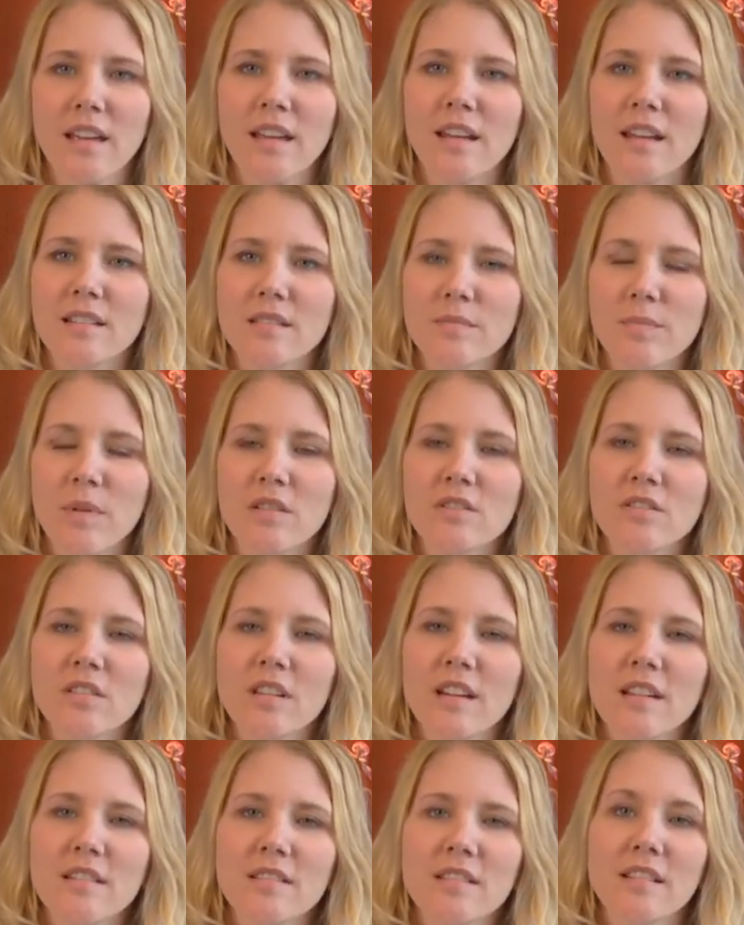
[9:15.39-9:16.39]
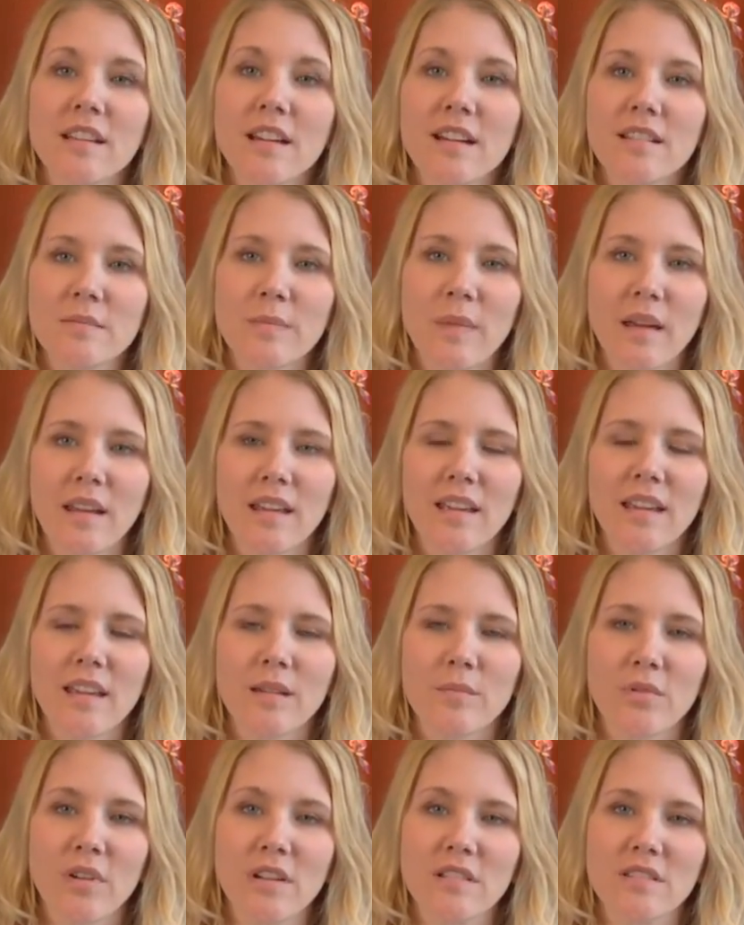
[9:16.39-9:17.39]
and I specialize in cosmetic
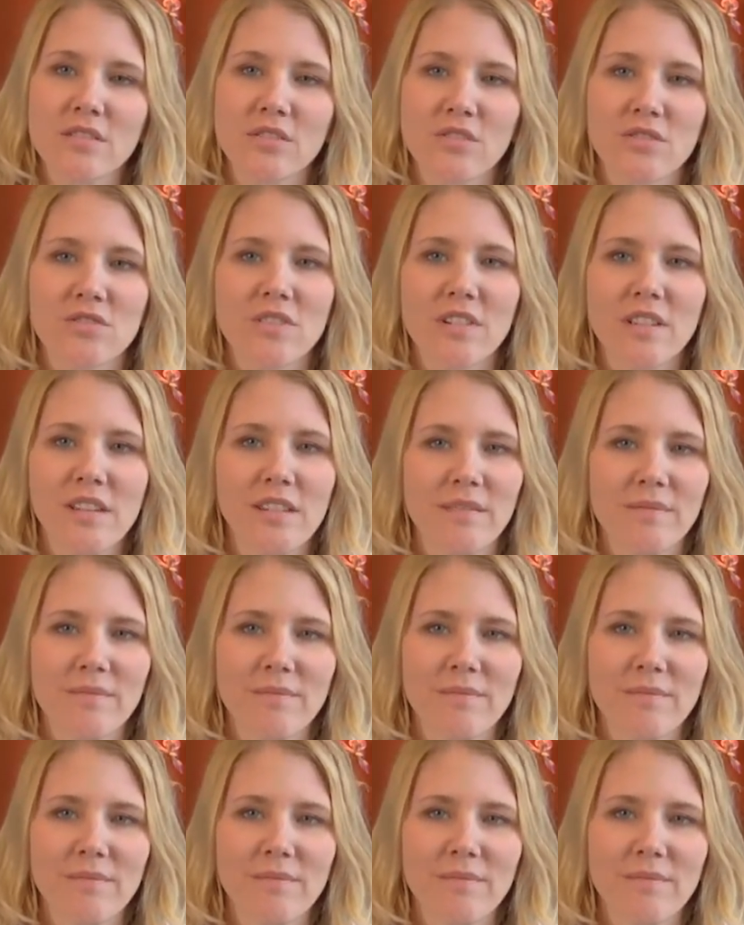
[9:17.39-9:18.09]
and breast surgery.